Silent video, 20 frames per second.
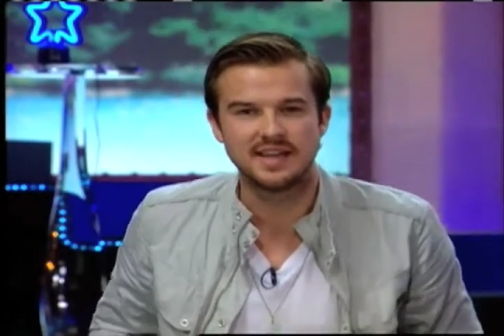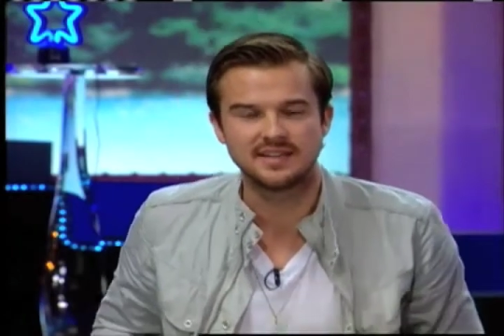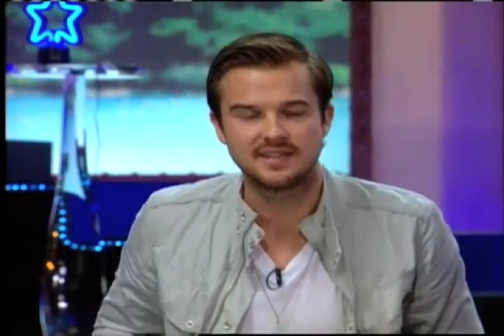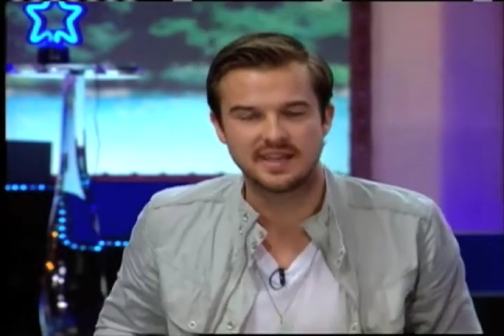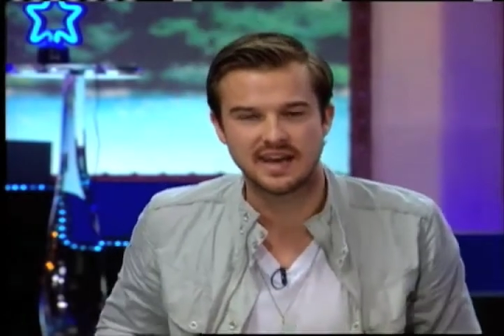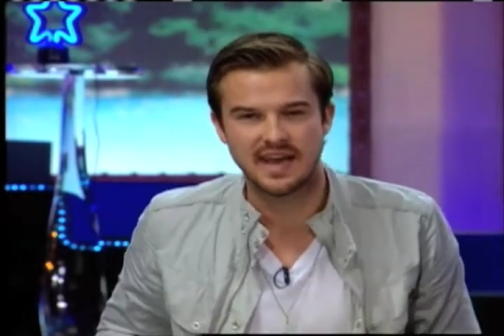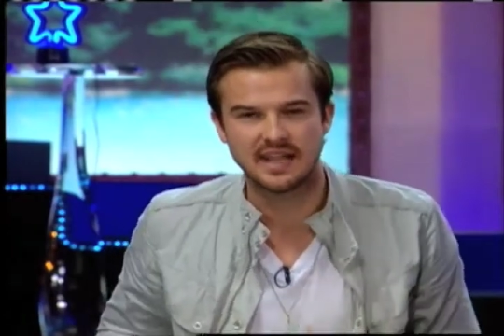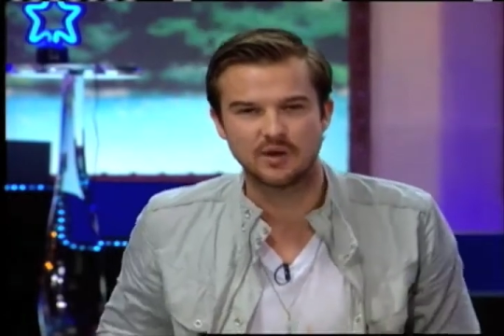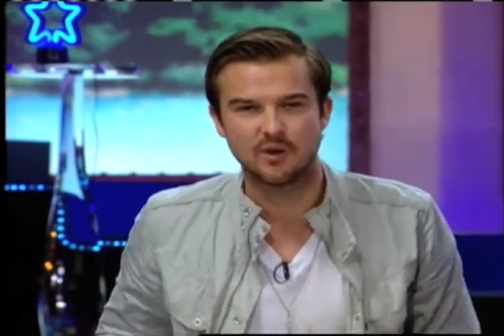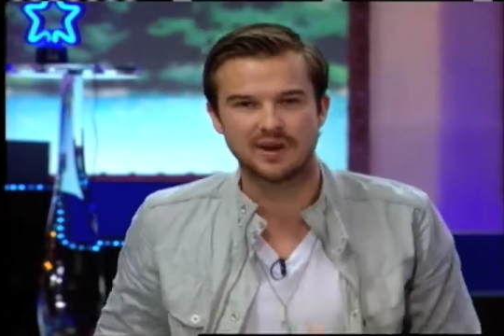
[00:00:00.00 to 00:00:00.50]

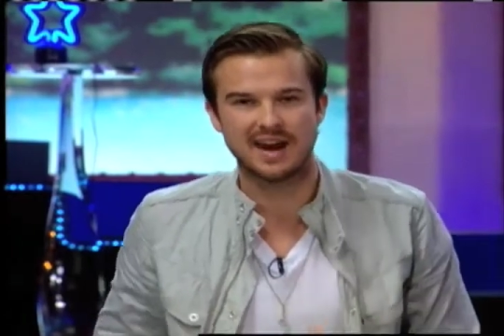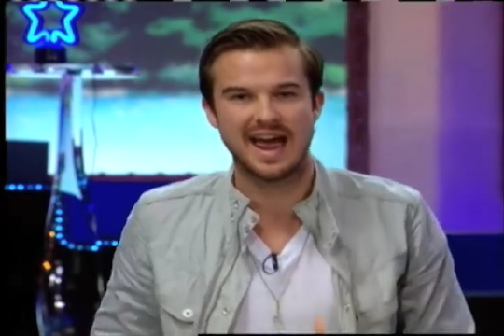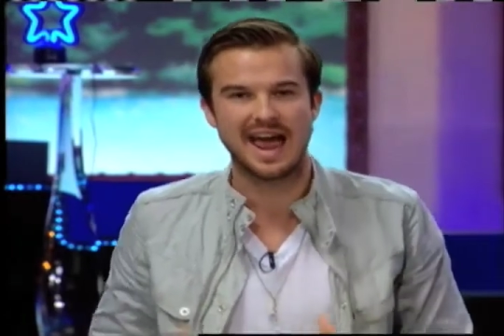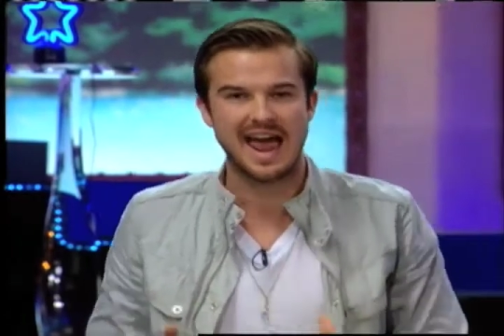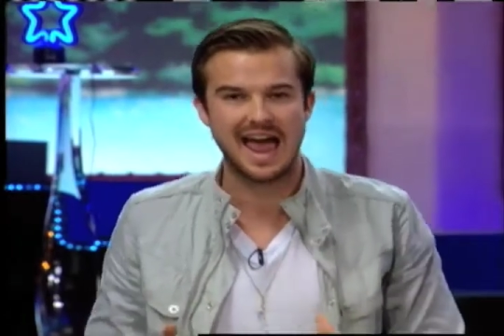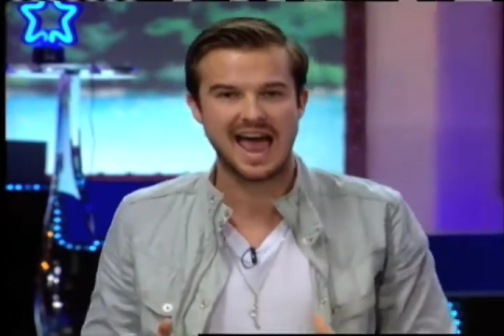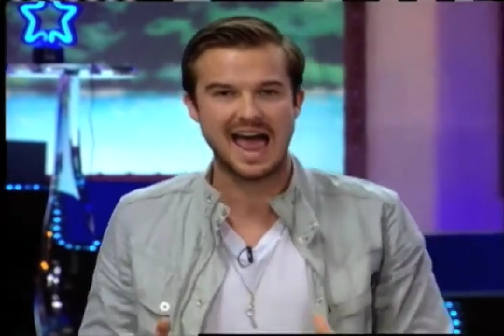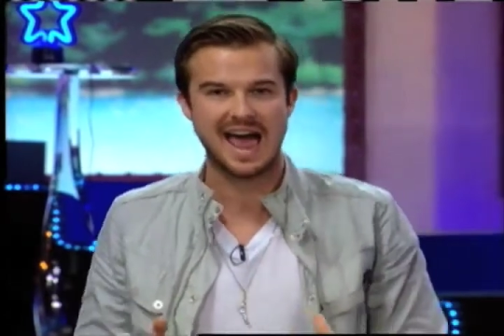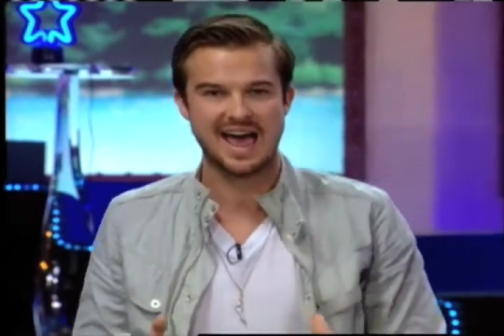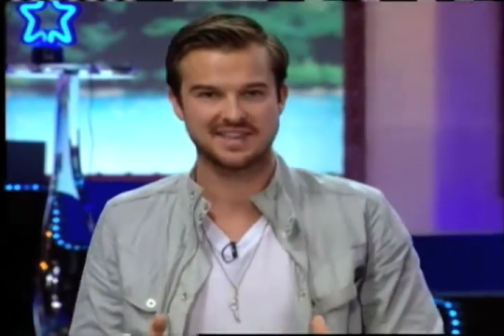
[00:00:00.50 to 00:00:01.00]
today, Lord, I
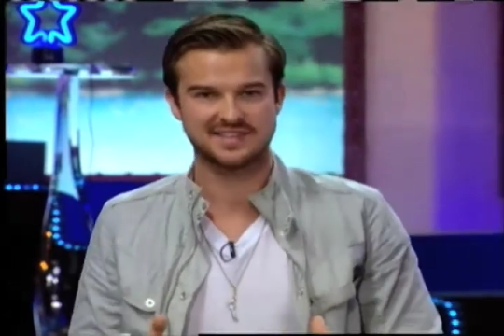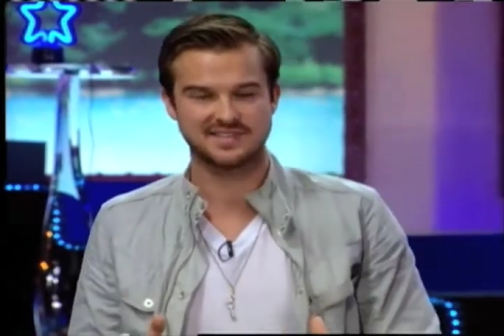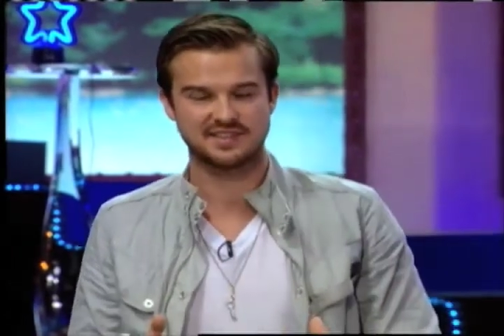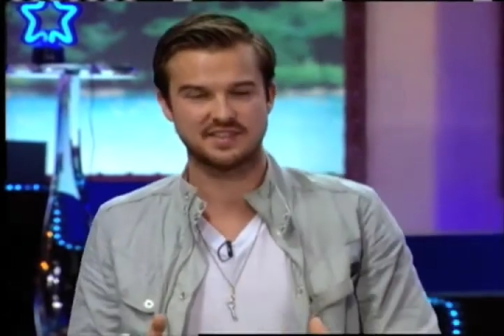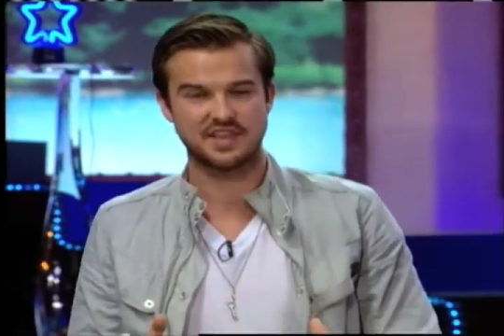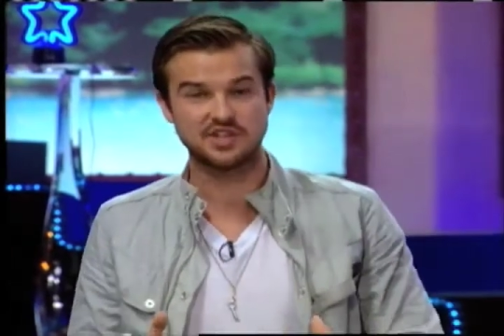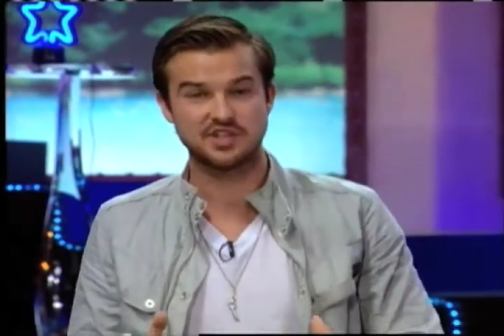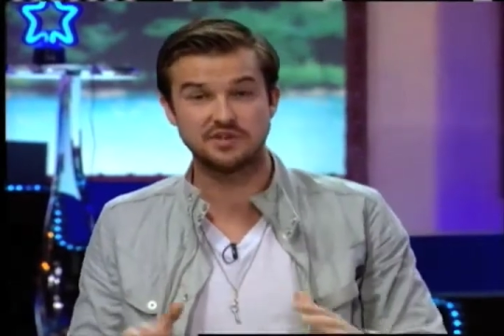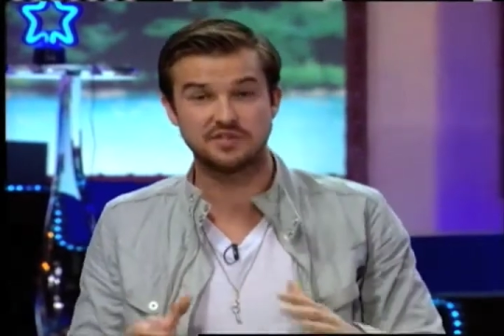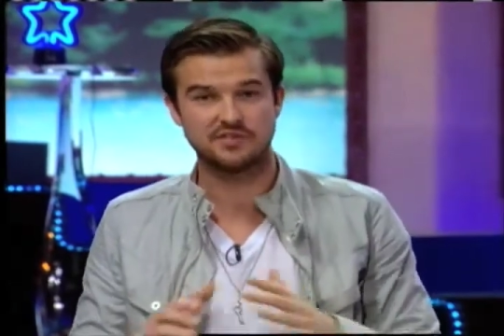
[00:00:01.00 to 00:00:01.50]
ask
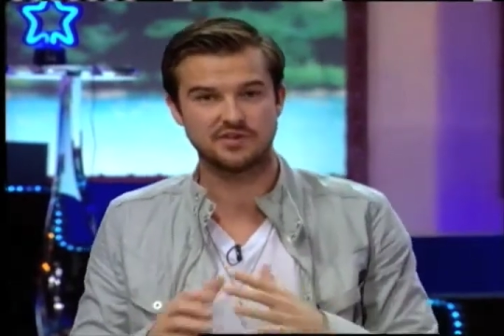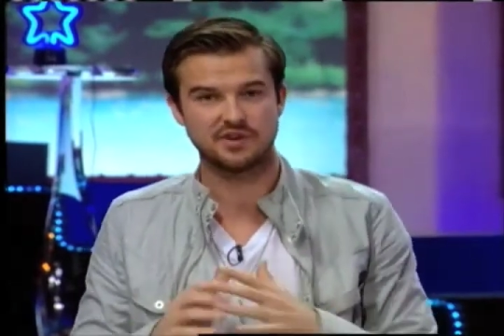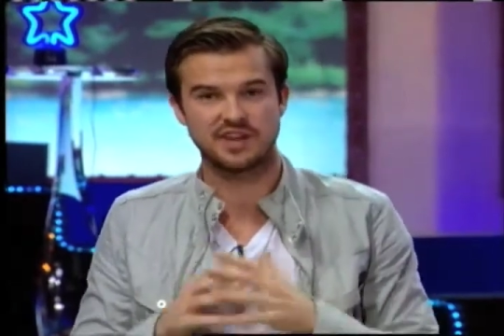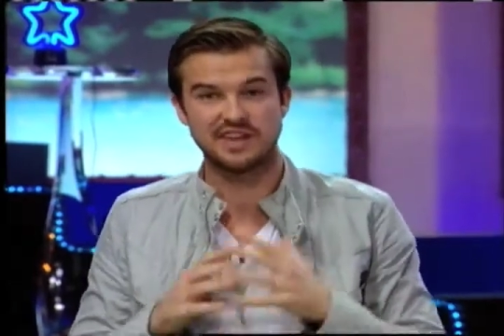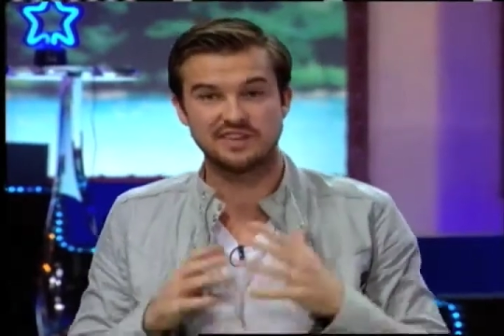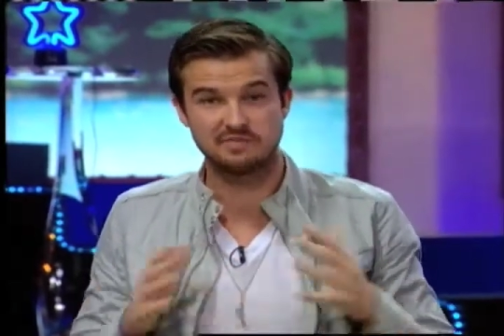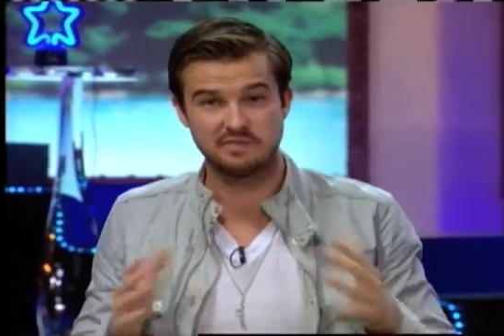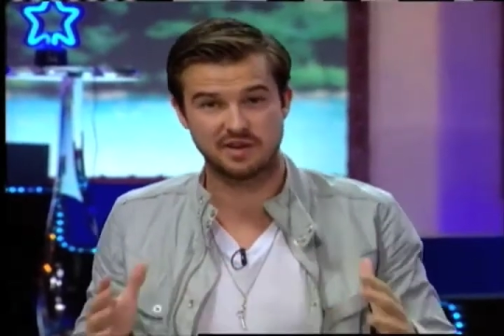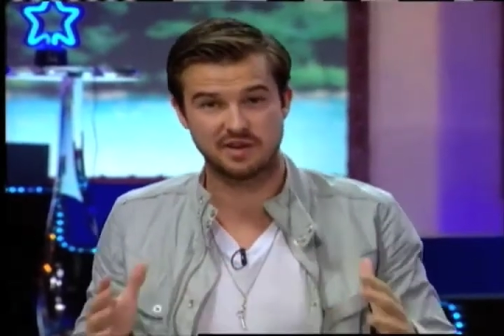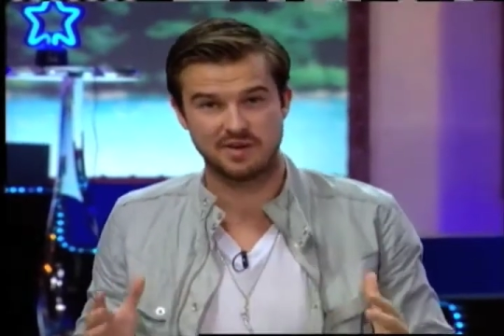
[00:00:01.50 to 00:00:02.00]
that you'd
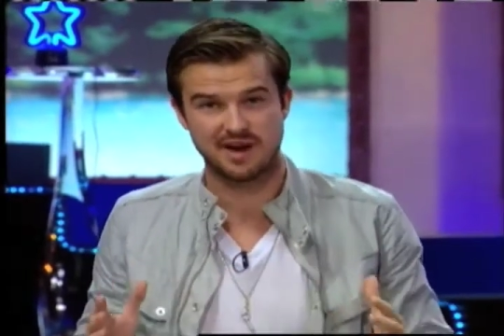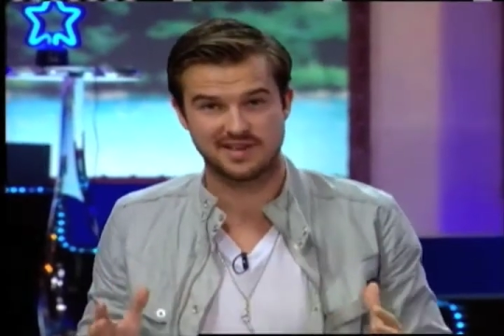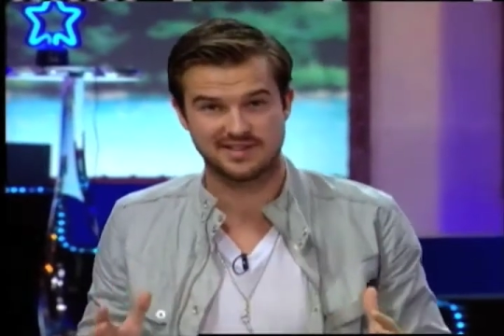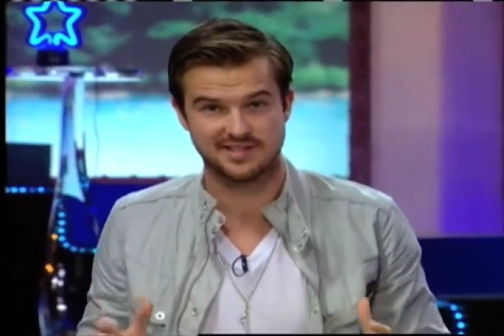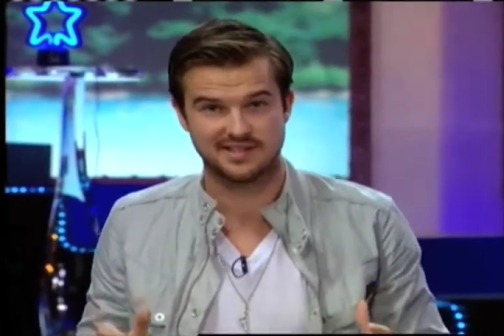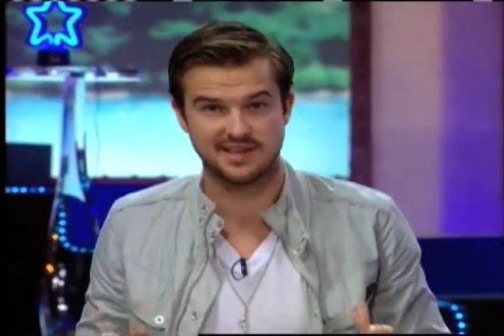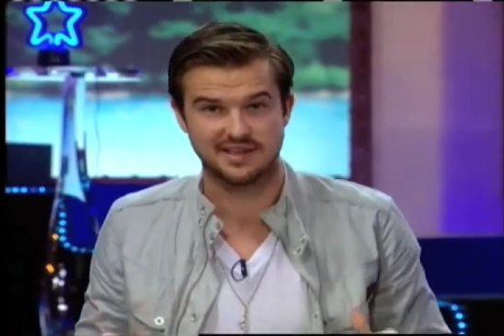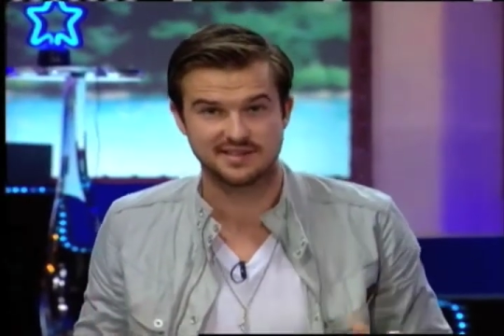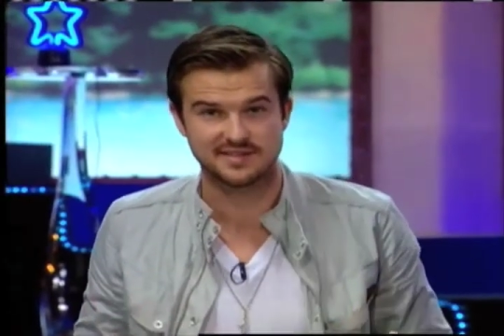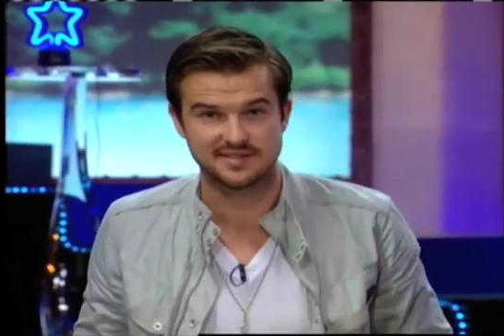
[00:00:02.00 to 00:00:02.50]
forgive me of my
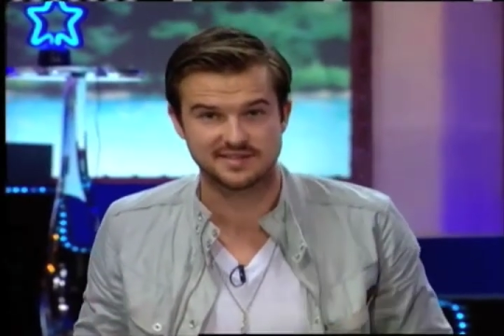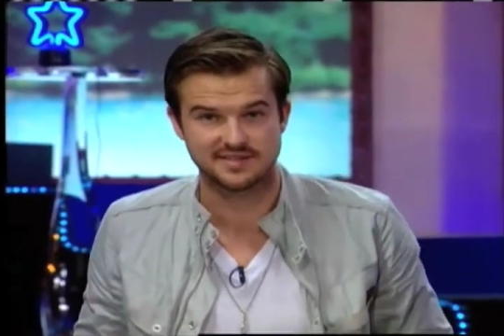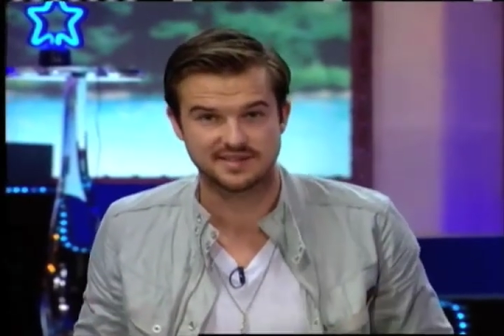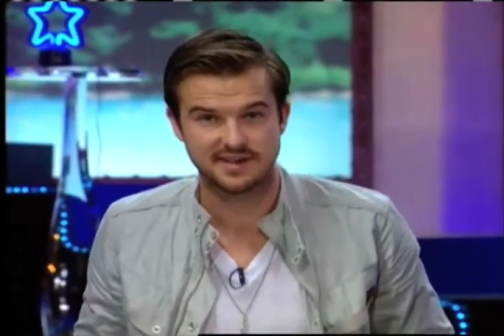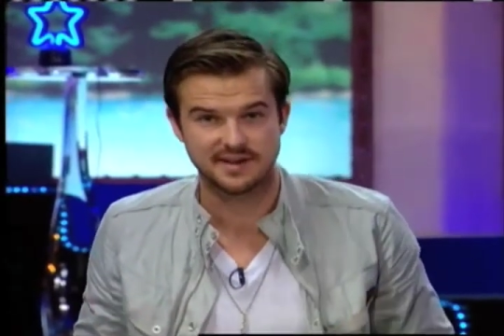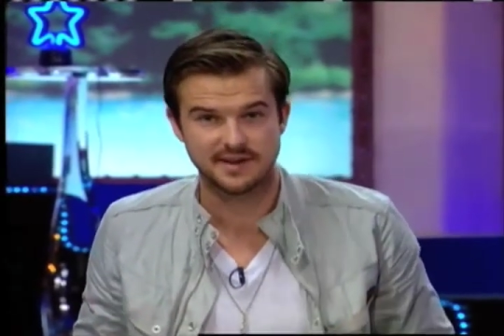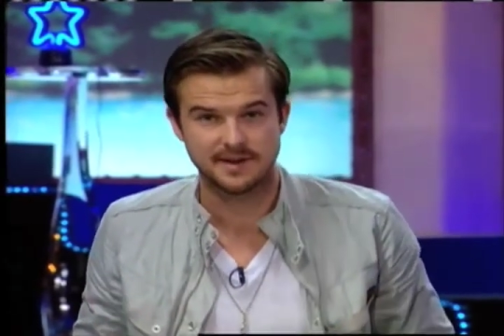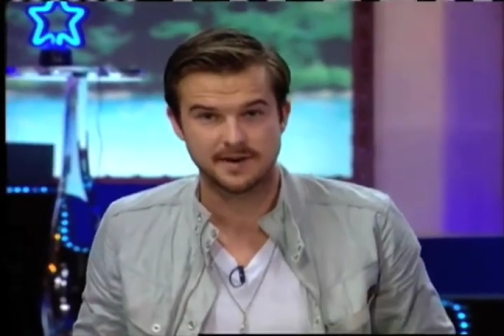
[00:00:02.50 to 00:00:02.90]
sins.